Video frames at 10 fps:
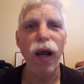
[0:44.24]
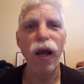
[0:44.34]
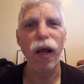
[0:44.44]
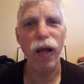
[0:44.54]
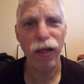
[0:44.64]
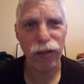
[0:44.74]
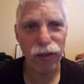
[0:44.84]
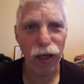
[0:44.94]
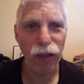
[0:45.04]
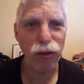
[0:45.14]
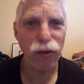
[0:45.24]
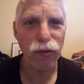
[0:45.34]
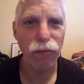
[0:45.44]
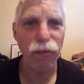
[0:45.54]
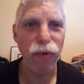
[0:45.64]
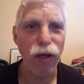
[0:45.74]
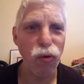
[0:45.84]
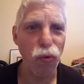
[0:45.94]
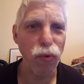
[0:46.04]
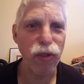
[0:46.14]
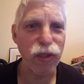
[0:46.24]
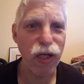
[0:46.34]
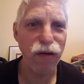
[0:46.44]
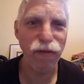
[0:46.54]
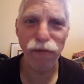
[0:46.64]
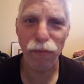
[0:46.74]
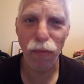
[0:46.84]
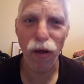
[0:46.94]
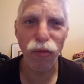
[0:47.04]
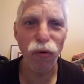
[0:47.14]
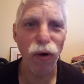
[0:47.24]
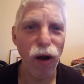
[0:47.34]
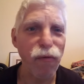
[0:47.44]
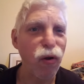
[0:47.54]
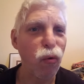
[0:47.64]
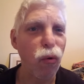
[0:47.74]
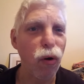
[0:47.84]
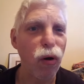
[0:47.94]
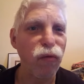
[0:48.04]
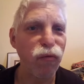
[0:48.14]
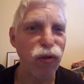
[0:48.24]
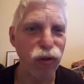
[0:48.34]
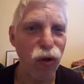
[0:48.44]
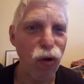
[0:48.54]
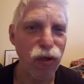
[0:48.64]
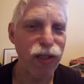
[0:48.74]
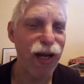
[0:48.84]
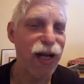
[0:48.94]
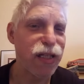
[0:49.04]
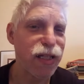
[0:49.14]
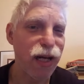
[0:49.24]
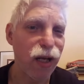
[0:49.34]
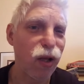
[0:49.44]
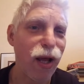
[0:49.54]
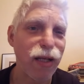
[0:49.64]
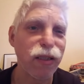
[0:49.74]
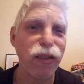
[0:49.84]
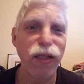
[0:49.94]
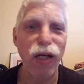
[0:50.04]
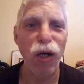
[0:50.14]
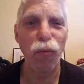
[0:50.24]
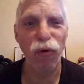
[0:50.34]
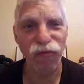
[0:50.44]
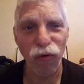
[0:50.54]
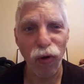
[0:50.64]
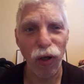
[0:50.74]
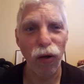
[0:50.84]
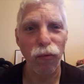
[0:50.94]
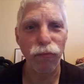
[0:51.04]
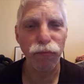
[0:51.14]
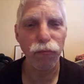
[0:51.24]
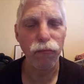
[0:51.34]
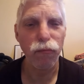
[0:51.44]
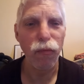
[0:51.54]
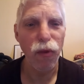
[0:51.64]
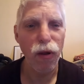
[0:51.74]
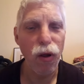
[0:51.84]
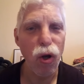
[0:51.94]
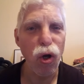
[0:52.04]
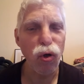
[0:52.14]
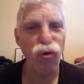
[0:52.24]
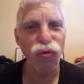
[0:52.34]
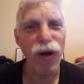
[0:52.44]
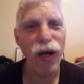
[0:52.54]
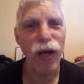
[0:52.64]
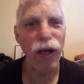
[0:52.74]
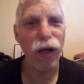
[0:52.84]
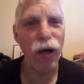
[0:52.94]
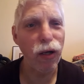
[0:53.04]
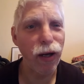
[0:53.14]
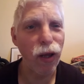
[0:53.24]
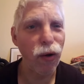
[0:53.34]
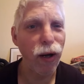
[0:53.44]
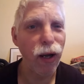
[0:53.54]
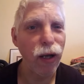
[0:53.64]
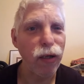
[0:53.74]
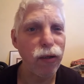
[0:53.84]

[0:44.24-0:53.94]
and such, that you will receive every month or every quarter for as long as the asset lasts in your portfolio. Trading, on the other hand,